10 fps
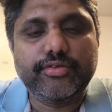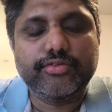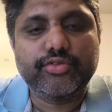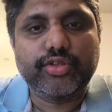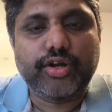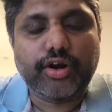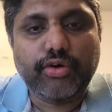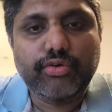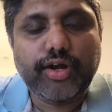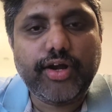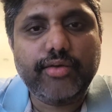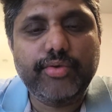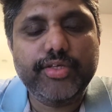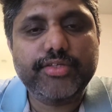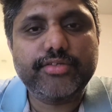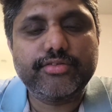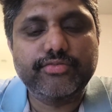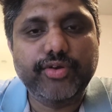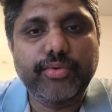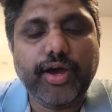So the route database
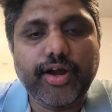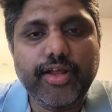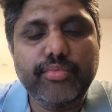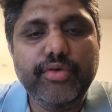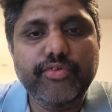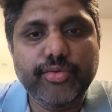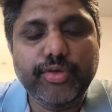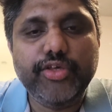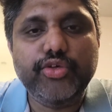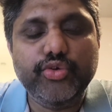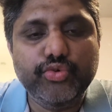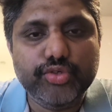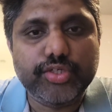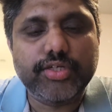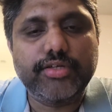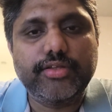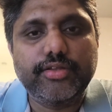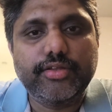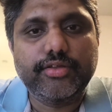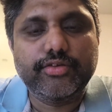RDB will be huge.
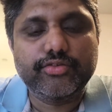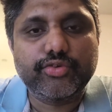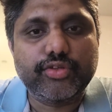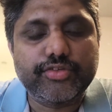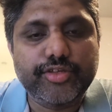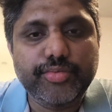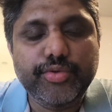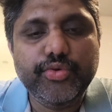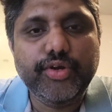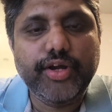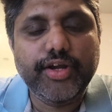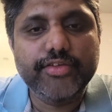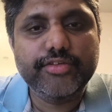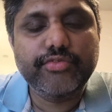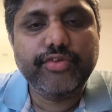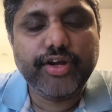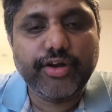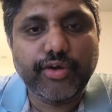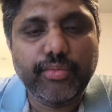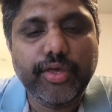So the CPU intensive
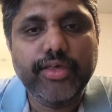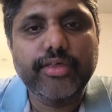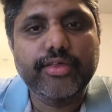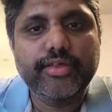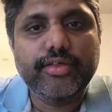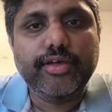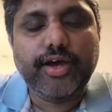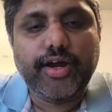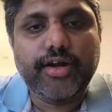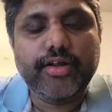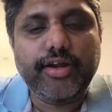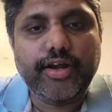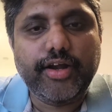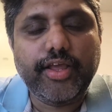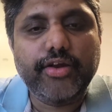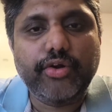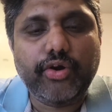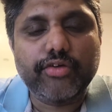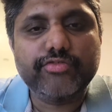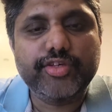it will be, and it will take a
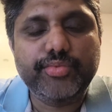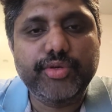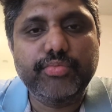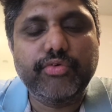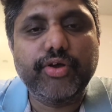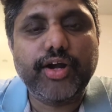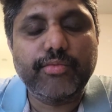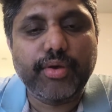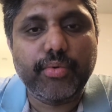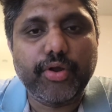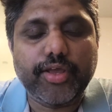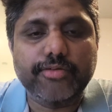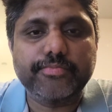lot of CPU power and memory.